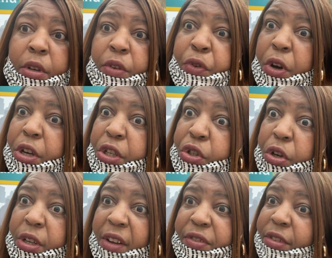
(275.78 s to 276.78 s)
For her, the dog,
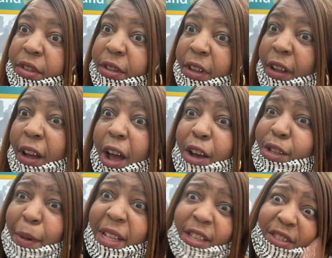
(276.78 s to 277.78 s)
love. I was
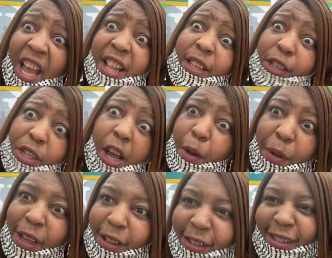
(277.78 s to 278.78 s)
about to gander, you know what
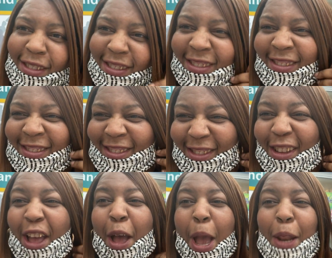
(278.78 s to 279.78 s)
I
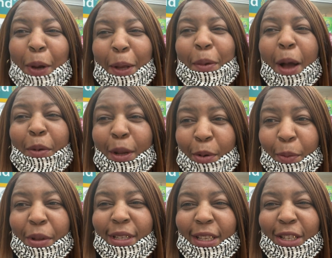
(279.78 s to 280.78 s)
mean? Anyway, I'm gonna pop
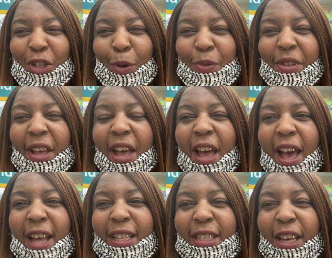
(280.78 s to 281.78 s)
into the shops
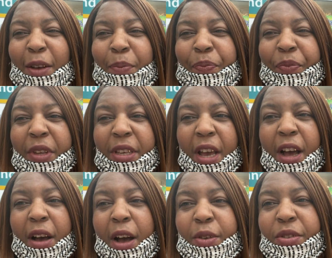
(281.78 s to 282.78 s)
and um, yeah,
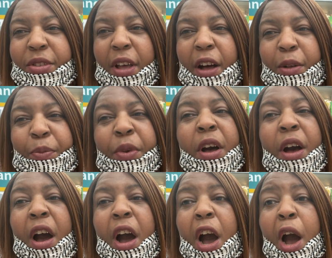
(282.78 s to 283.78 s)
I'll, I'll,
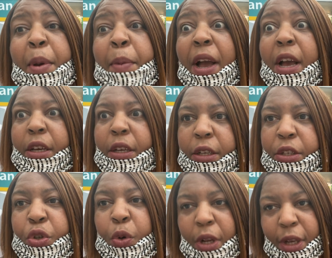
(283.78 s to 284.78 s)
I'll be back
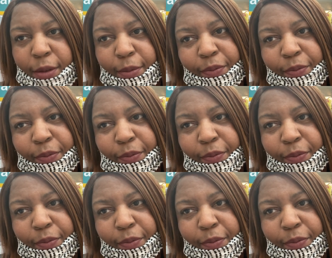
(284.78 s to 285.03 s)
shortly.